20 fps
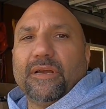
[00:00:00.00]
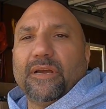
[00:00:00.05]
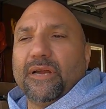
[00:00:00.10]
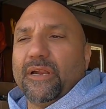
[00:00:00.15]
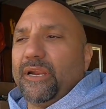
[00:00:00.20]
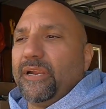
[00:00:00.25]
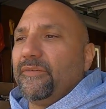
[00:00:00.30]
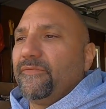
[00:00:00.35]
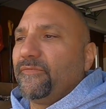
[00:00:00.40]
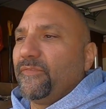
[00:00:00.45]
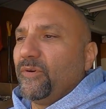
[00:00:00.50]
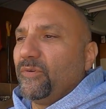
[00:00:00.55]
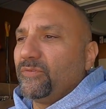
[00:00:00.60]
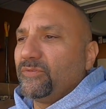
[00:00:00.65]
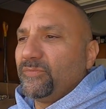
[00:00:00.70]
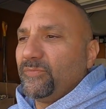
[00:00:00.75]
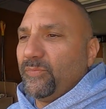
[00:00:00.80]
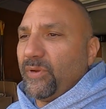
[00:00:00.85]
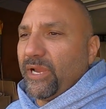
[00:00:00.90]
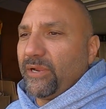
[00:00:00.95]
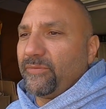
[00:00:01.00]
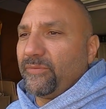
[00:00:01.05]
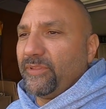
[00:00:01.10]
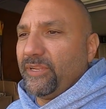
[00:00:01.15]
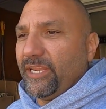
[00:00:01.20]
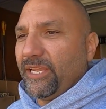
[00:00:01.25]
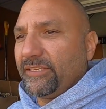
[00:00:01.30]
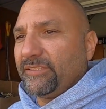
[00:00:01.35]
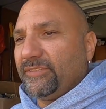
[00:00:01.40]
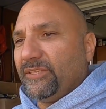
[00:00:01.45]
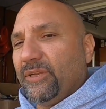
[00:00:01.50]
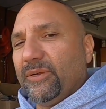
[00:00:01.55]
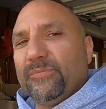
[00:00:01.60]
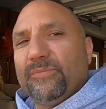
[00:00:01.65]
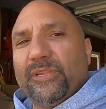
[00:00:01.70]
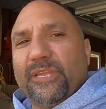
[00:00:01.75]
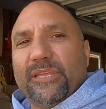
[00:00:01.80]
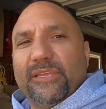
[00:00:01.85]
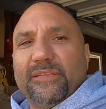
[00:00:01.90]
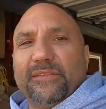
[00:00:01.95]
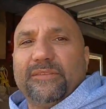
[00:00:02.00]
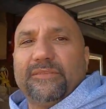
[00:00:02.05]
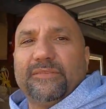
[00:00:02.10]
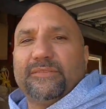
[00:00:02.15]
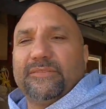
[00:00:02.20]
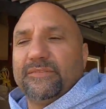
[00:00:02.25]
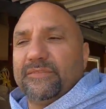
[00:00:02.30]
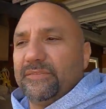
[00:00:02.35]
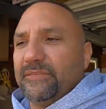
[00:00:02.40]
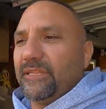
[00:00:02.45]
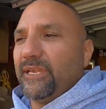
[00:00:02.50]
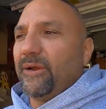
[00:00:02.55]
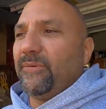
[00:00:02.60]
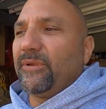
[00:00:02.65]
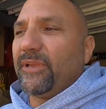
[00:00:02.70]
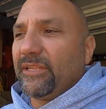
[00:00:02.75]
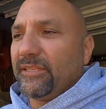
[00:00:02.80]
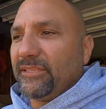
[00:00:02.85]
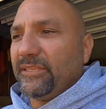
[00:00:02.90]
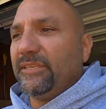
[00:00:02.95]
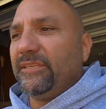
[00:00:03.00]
All right, folks, back with the next update. Now we got the